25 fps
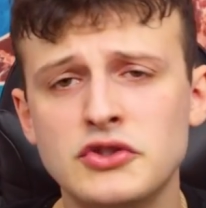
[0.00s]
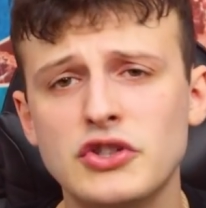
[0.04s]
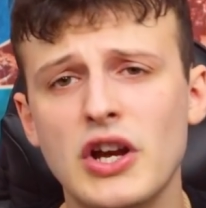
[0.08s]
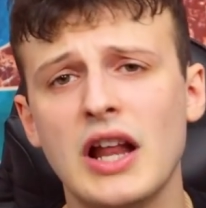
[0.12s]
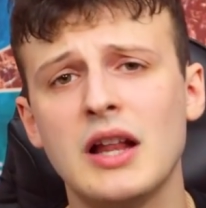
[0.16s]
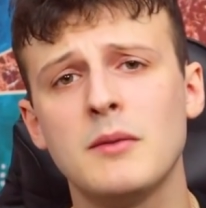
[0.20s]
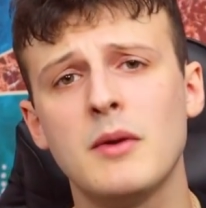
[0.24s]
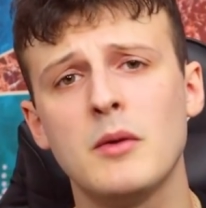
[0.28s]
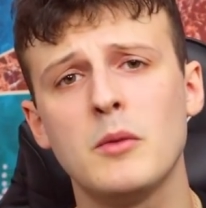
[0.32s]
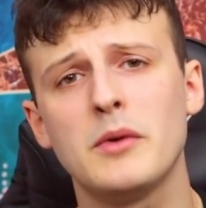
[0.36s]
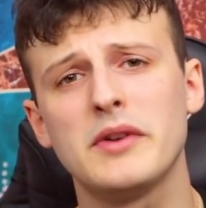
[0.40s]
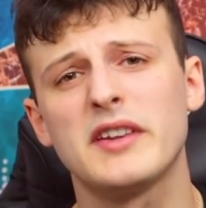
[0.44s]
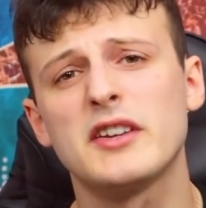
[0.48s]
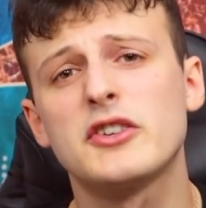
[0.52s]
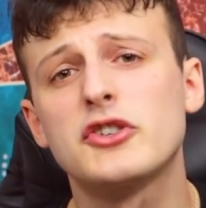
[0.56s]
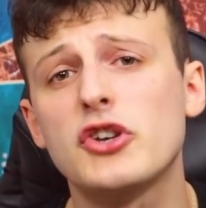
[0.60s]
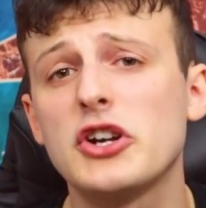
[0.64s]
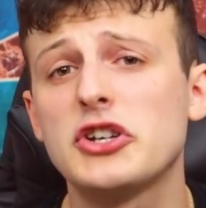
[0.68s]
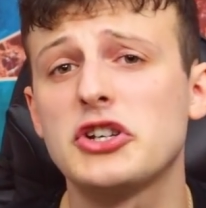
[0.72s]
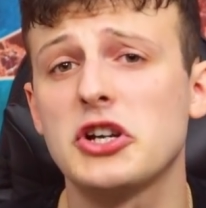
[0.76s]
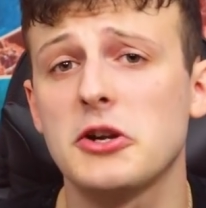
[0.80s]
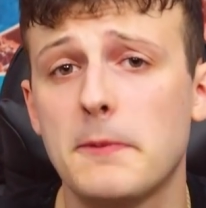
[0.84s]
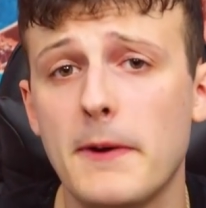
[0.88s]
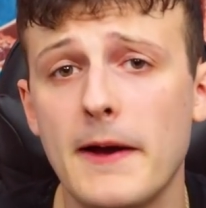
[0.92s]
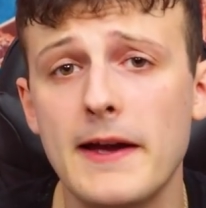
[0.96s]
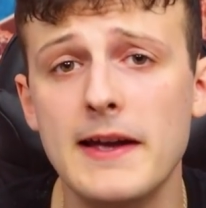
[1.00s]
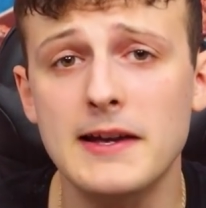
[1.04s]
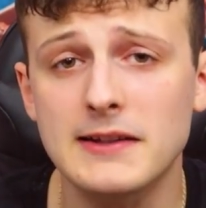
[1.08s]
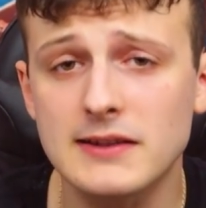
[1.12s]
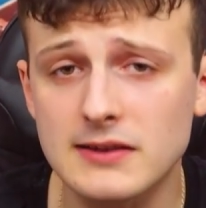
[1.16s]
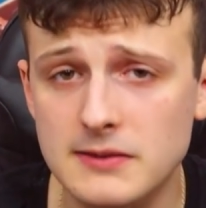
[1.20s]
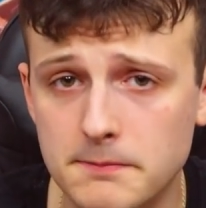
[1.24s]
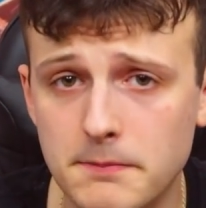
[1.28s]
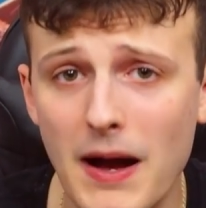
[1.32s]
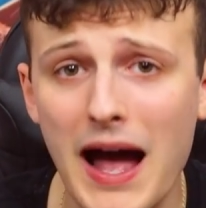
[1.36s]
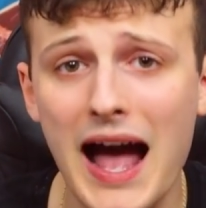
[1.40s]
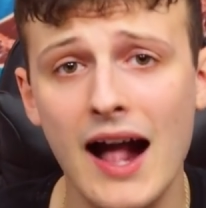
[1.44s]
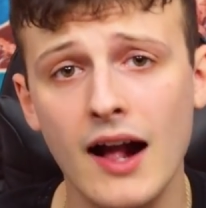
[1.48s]
and gentlemen, with a Trisha
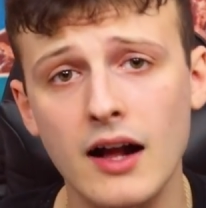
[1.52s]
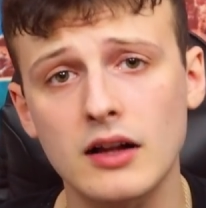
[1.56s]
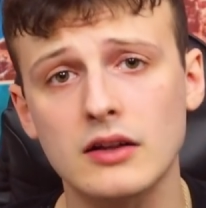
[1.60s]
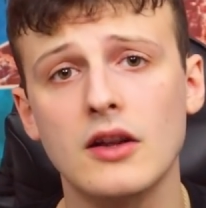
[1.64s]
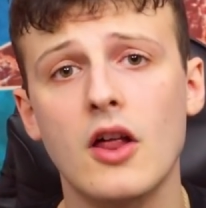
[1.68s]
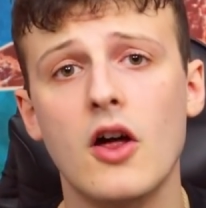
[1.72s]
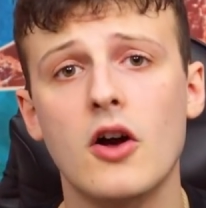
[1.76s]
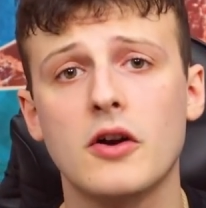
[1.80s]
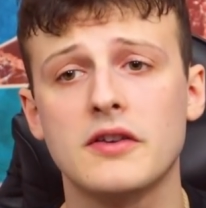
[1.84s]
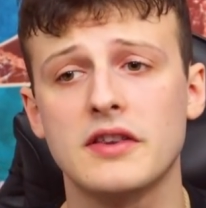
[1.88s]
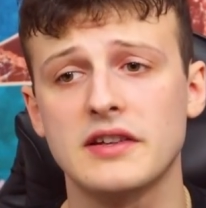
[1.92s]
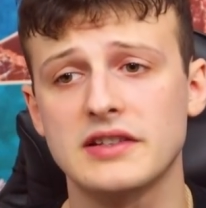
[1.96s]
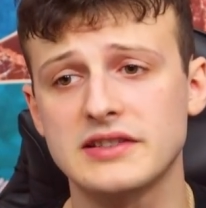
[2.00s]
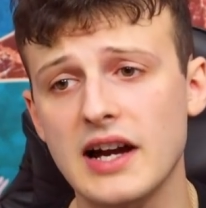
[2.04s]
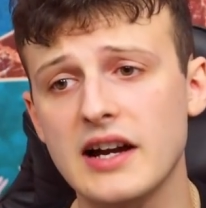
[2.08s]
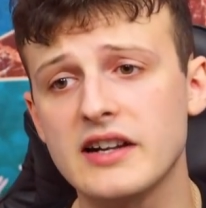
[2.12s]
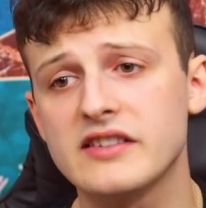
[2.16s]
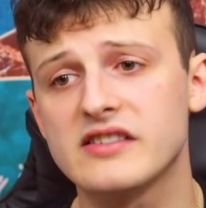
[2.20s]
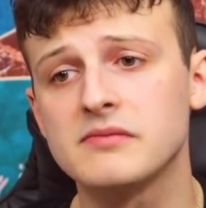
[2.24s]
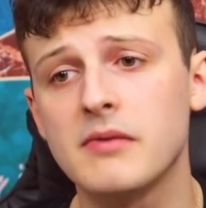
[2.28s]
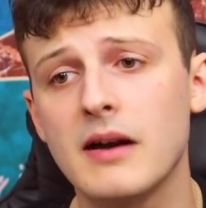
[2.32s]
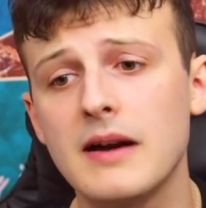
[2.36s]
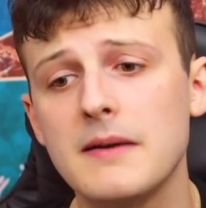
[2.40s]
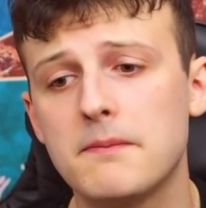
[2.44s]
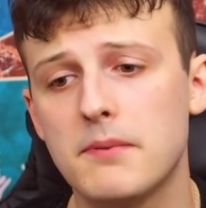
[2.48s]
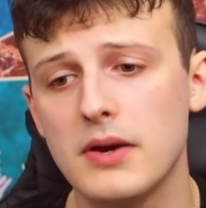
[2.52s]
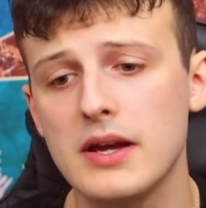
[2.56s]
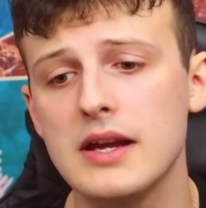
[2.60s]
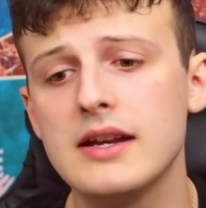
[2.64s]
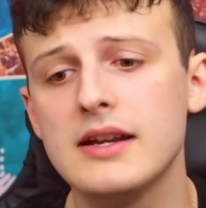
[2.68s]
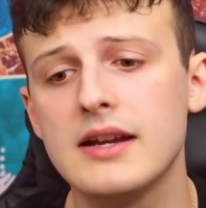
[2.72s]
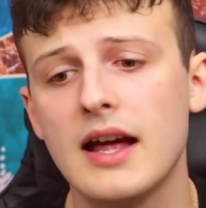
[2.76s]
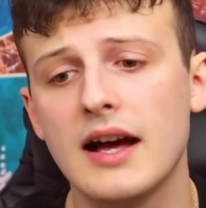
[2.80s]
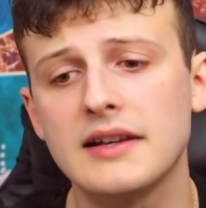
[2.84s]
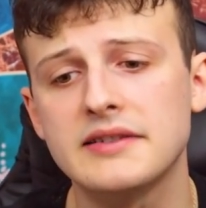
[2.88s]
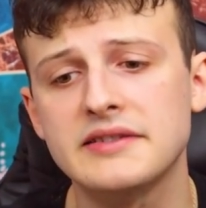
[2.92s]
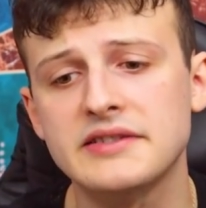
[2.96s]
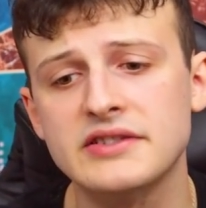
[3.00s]
Paytas backlog the size of my
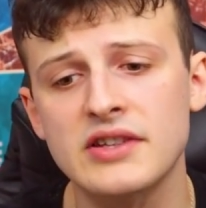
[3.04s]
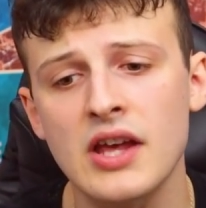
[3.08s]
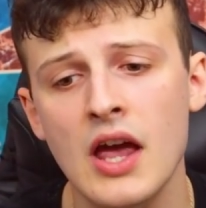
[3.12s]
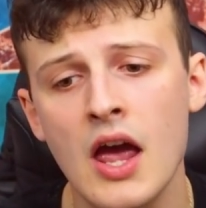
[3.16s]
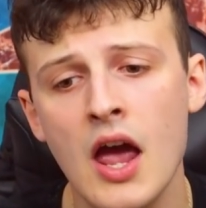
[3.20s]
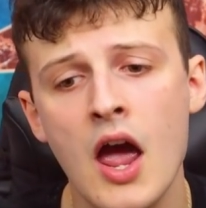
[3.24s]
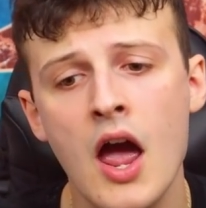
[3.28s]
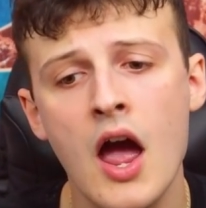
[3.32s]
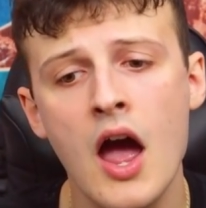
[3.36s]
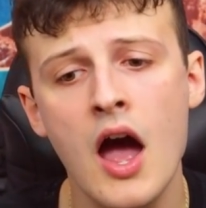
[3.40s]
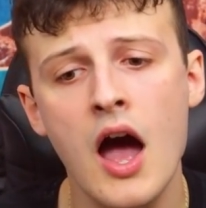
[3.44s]
penis,